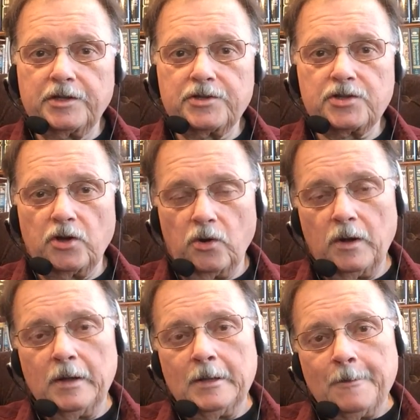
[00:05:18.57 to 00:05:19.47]
And so
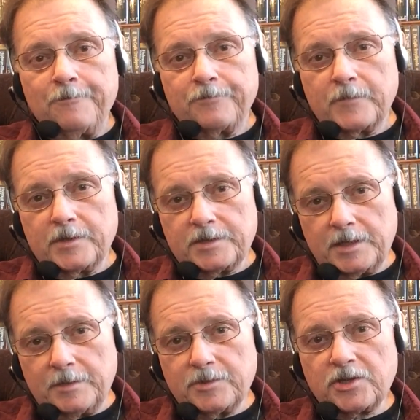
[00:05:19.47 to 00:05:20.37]
it
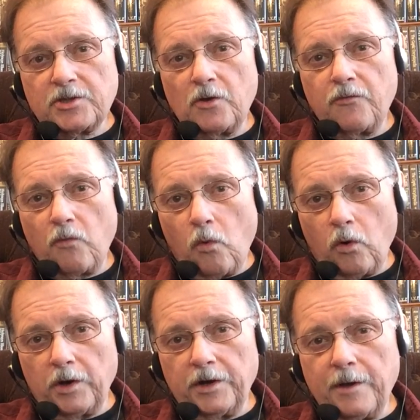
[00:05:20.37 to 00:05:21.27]
seems as though
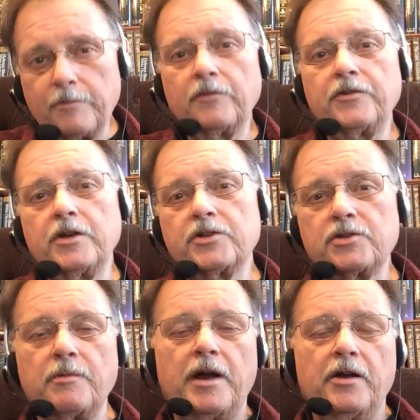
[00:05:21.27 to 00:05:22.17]
for a number of years
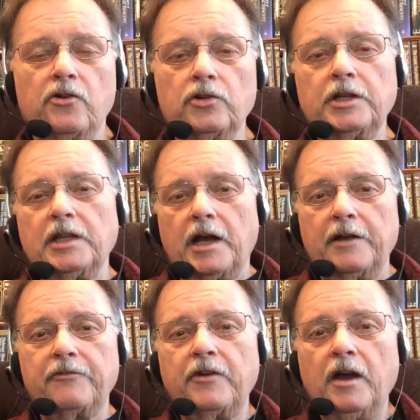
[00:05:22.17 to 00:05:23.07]
in my early
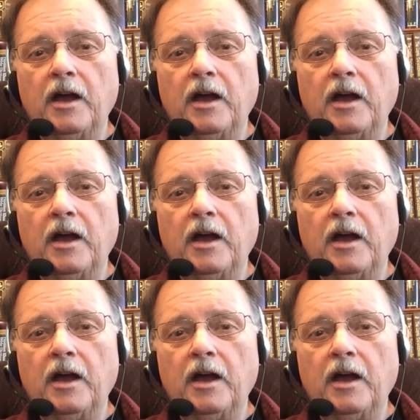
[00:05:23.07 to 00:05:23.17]
life,